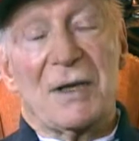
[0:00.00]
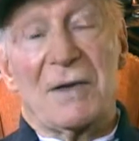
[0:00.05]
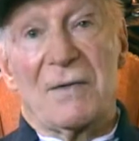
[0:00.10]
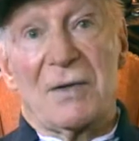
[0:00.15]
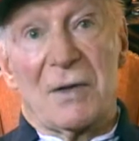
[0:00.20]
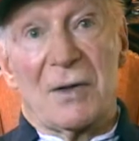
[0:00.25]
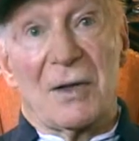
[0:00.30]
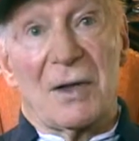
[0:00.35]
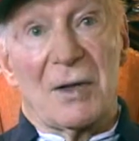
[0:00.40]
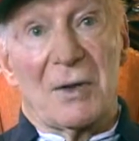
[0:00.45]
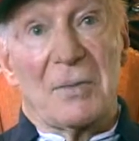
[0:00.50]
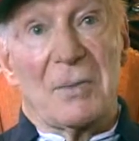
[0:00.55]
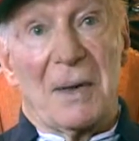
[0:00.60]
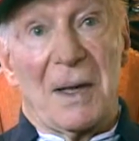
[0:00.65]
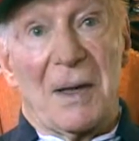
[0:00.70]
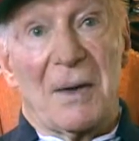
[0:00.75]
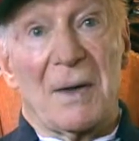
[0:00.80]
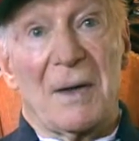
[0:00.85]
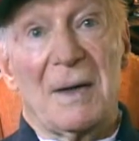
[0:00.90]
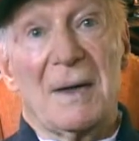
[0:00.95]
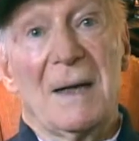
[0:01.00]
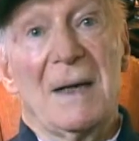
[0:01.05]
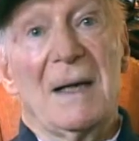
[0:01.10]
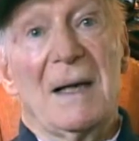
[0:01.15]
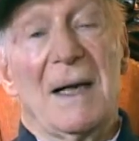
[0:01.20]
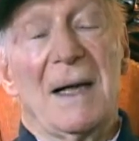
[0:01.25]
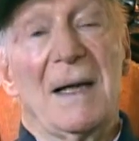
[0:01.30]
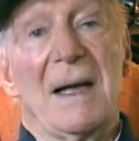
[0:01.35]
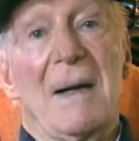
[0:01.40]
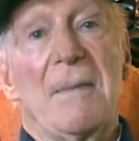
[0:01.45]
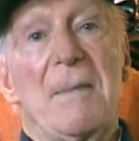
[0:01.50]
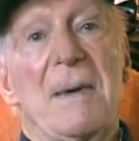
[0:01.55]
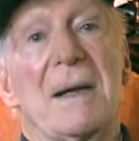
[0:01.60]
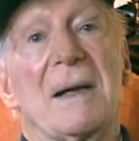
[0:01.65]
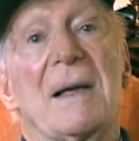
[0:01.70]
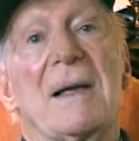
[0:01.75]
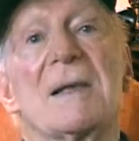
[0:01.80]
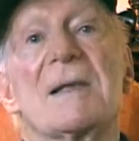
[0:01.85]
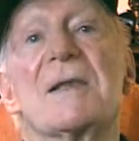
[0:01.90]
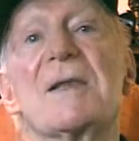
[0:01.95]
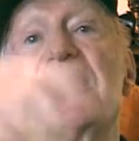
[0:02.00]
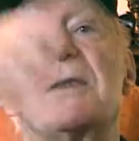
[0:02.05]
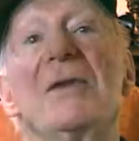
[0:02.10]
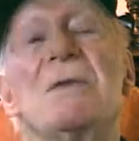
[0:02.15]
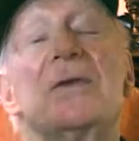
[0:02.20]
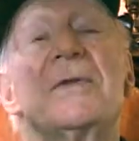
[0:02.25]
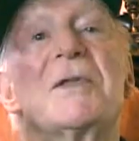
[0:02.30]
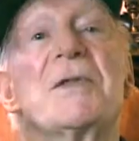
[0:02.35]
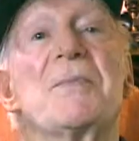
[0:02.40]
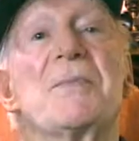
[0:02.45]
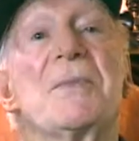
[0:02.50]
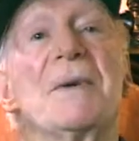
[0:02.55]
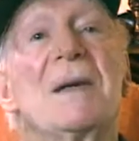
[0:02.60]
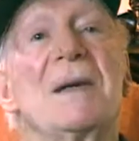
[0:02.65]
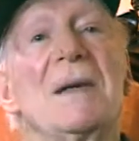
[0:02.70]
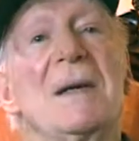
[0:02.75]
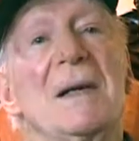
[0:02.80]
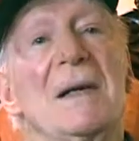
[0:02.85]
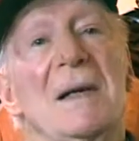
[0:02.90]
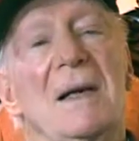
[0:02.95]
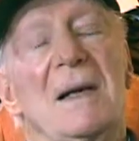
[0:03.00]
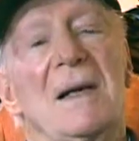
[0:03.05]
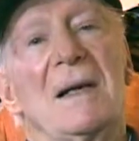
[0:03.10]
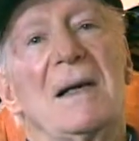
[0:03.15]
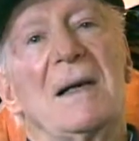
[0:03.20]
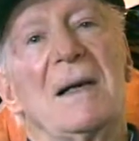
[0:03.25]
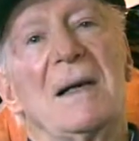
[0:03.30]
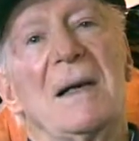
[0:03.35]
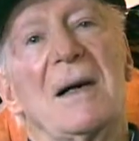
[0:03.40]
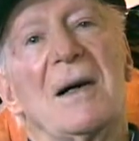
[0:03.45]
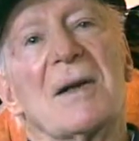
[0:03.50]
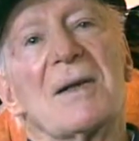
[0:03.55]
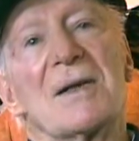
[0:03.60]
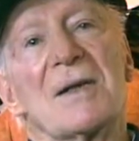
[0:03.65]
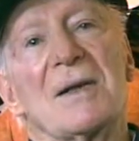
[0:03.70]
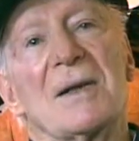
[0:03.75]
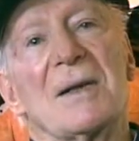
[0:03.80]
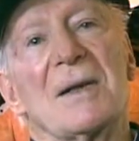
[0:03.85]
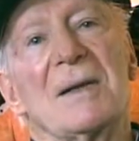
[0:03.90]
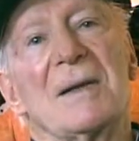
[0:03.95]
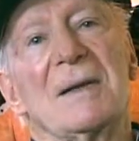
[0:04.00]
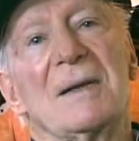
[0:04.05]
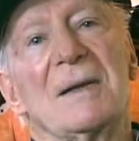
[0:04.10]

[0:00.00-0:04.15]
of nuclear power. And they built this huge arsenal.